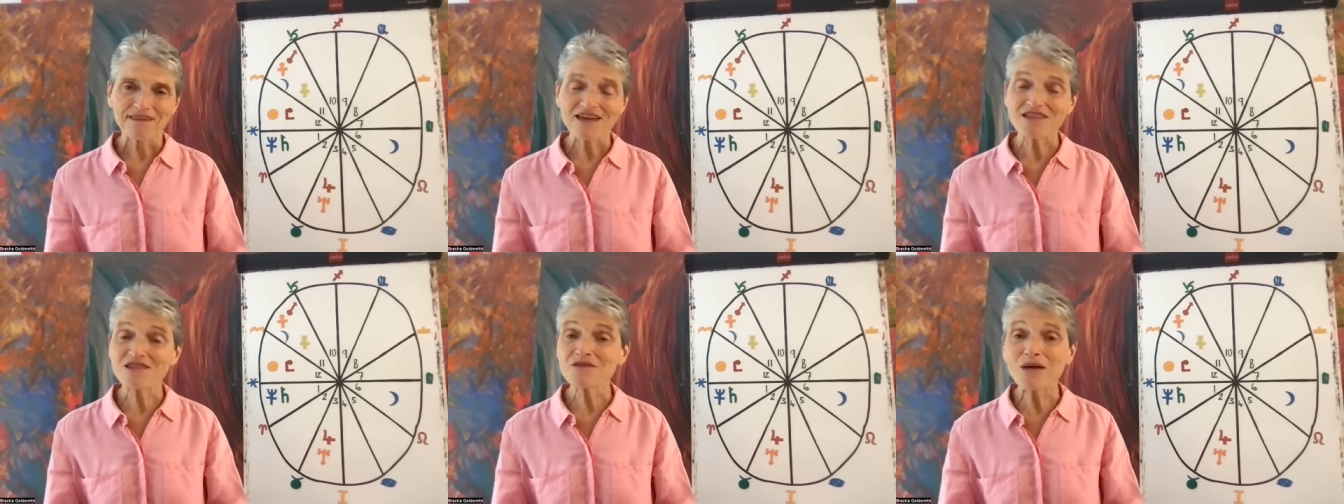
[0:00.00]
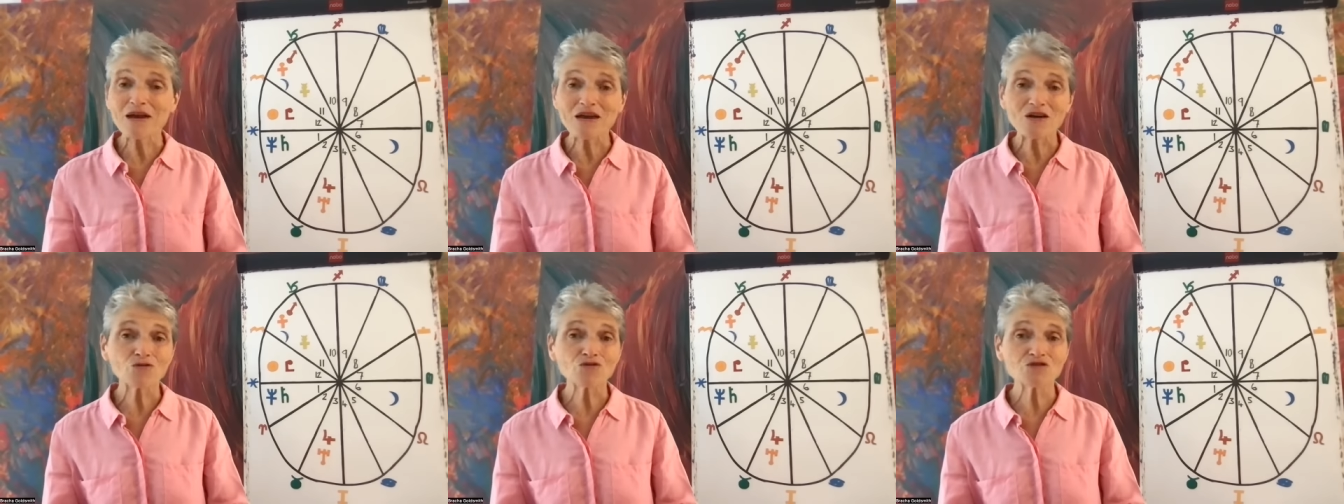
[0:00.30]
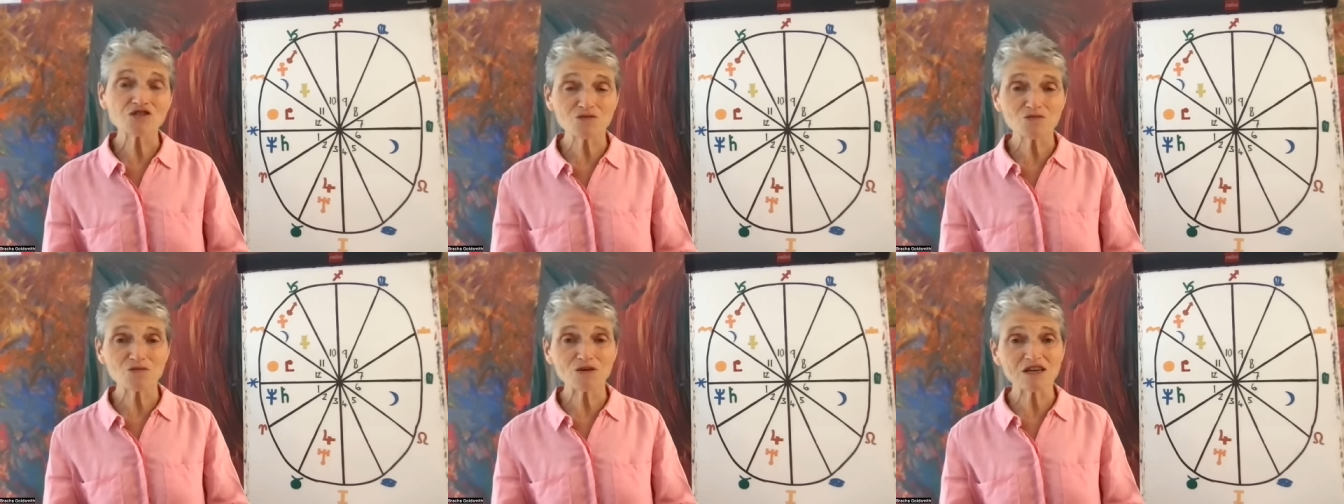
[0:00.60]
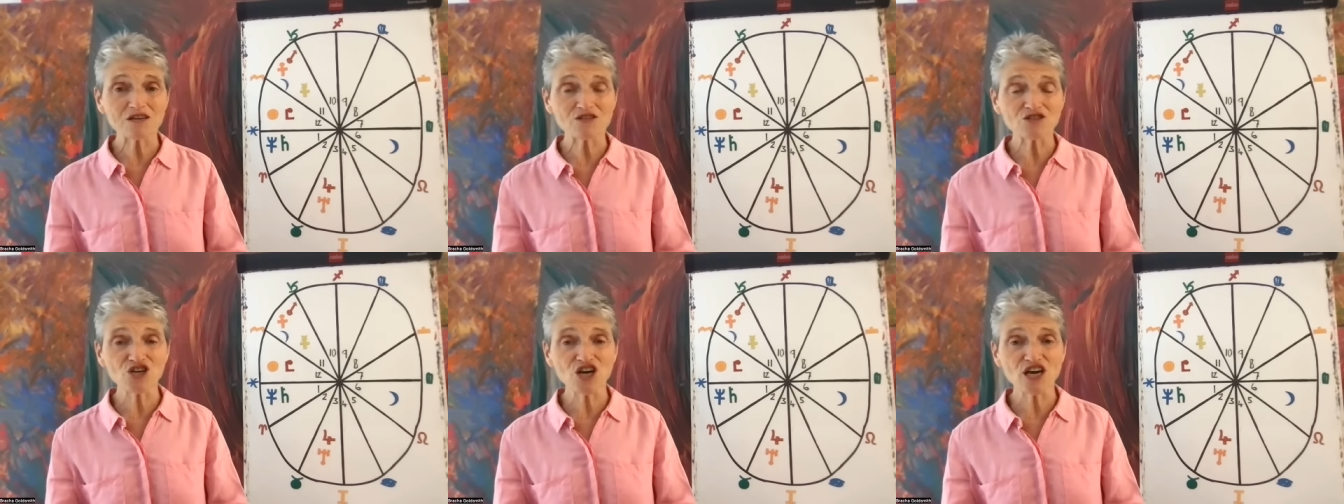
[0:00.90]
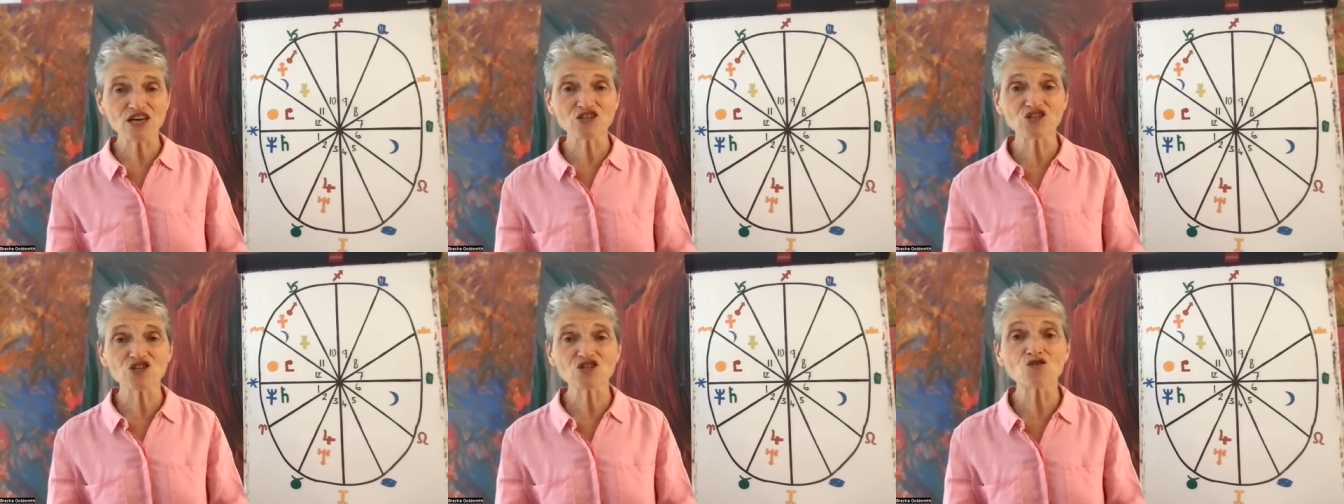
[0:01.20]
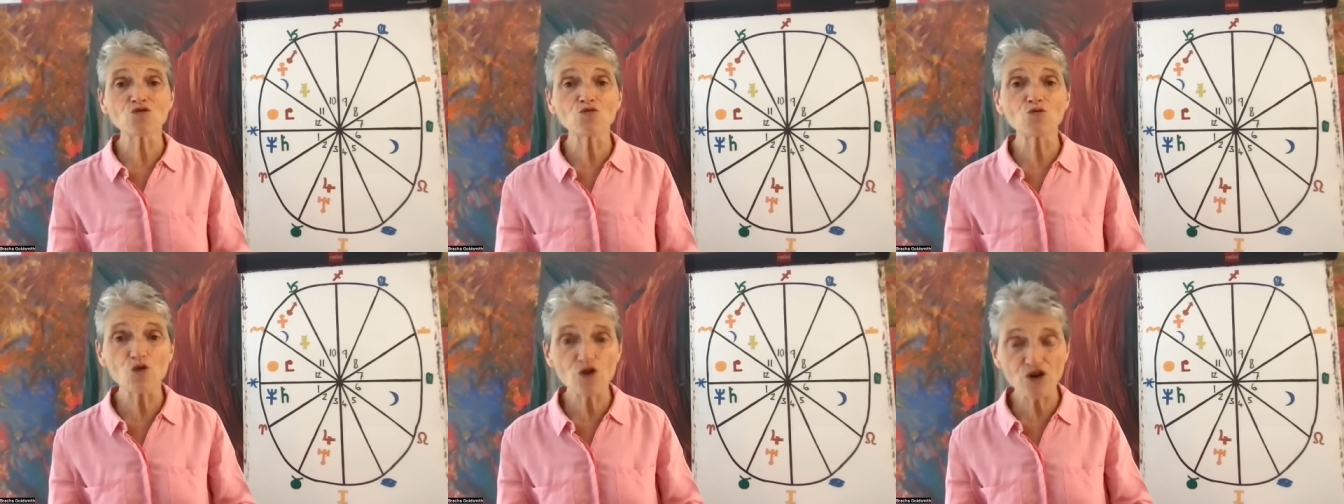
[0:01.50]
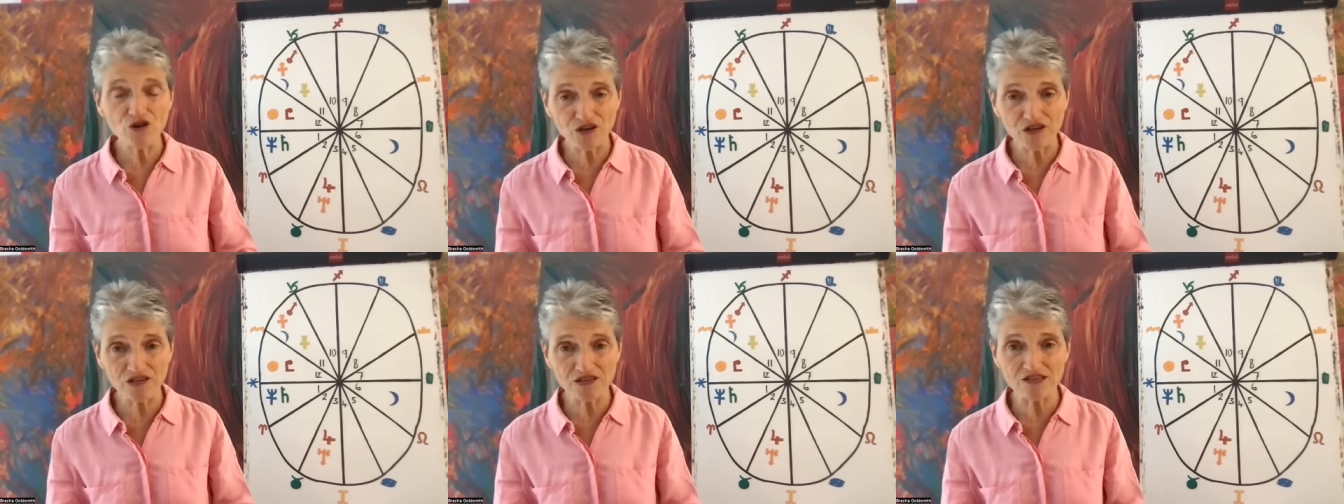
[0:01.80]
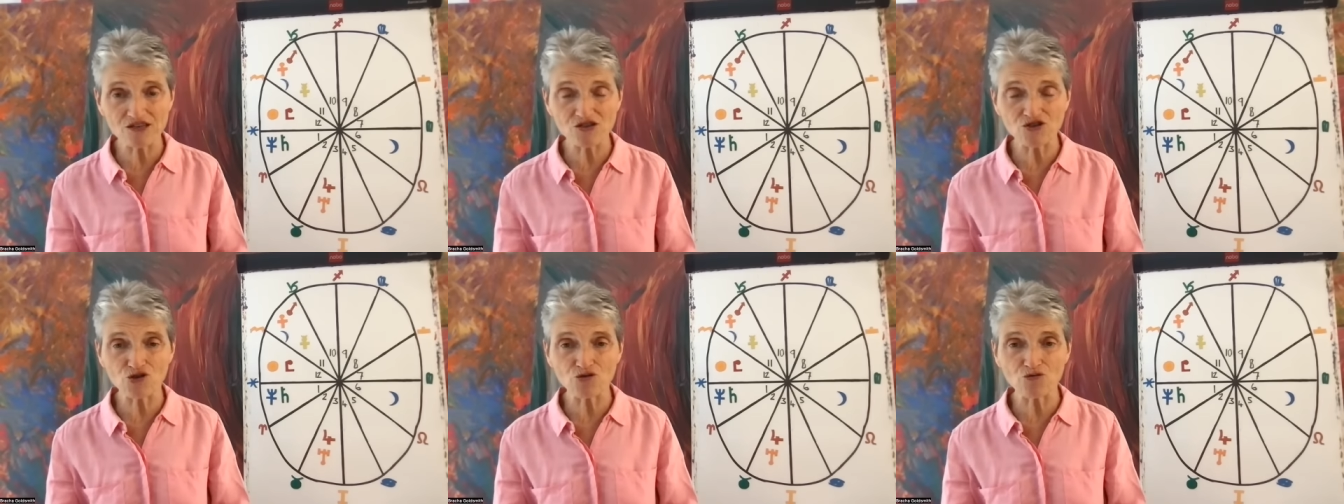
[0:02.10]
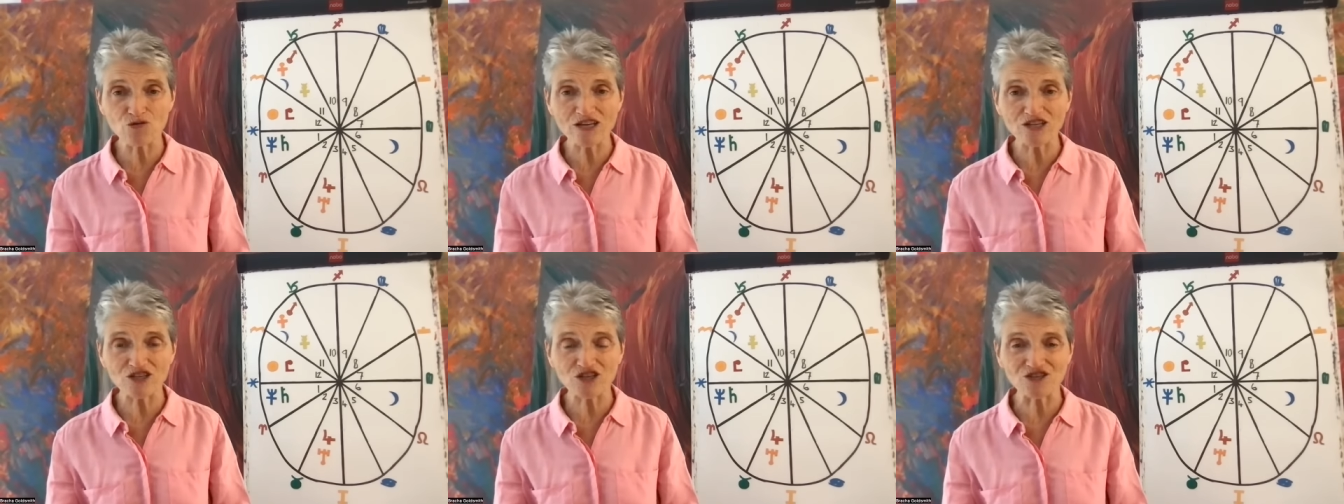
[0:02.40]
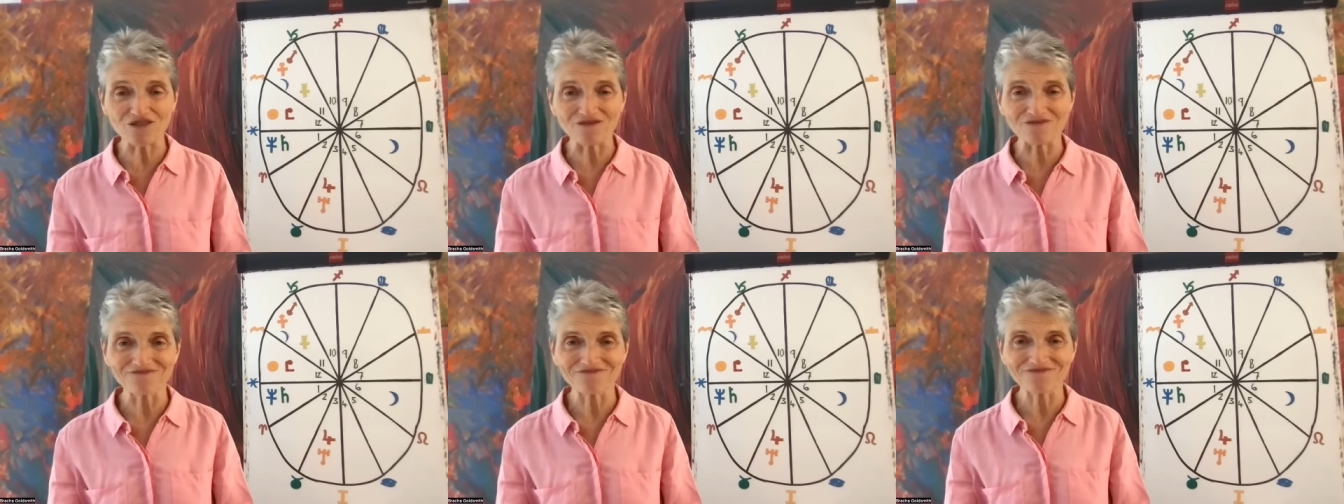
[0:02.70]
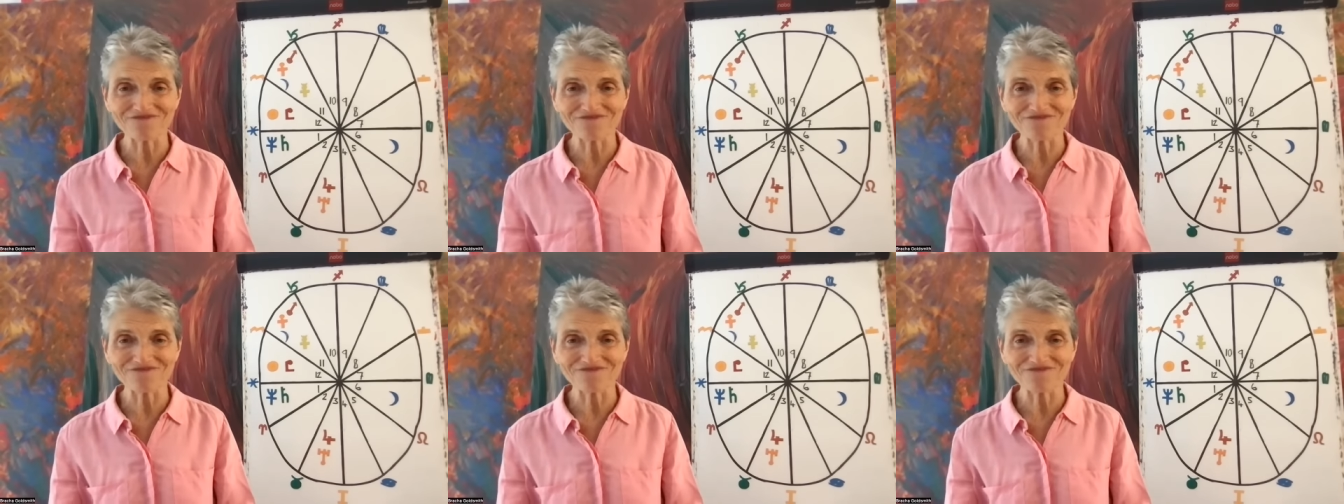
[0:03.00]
And there may also be a change in a work situation.